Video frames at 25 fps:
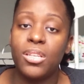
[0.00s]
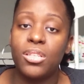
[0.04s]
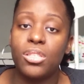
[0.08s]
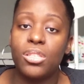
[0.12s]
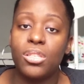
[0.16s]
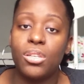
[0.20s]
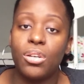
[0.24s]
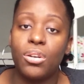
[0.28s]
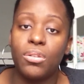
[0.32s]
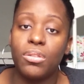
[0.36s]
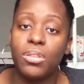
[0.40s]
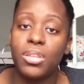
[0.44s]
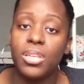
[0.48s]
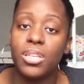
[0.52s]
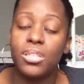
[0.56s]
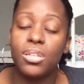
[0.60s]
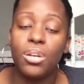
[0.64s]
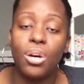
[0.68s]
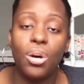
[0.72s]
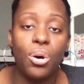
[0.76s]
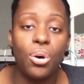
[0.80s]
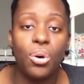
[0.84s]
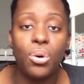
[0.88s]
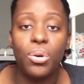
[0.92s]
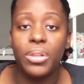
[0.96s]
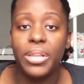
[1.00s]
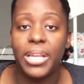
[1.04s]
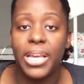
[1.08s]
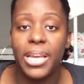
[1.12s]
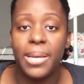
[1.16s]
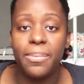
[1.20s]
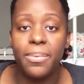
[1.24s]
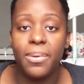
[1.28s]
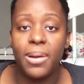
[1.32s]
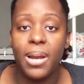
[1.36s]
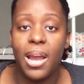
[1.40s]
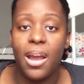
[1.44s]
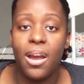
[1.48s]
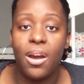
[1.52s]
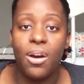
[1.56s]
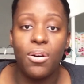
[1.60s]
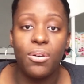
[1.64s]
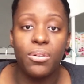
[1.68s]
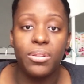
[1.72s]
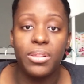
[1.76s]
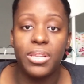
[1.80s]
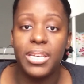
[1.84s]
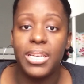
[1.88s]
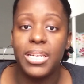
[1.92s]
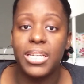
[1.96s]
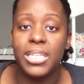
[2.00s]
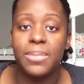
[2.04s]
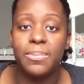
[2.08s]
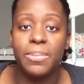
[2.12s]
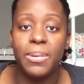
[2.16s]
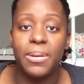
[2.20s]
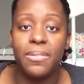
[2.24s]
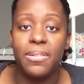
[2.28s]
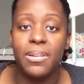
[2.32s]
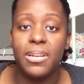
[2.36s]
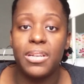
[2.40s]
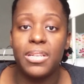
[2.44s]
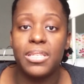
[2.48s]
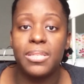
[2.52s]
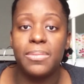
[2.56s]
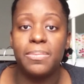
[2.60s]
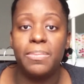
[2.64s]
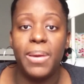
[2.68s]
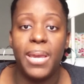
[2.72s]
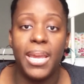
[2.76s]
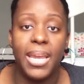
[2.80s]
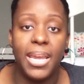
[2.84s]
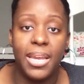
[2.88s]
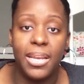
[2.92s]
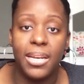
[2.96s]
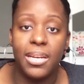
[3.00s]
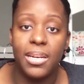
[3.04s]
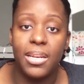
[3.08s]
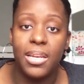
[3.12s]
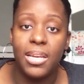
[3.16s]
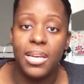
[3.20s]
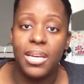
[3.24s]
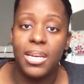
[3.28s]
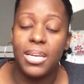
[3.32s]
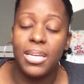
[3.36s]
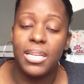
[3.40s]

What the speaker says: So this whole labor, I only experienced pain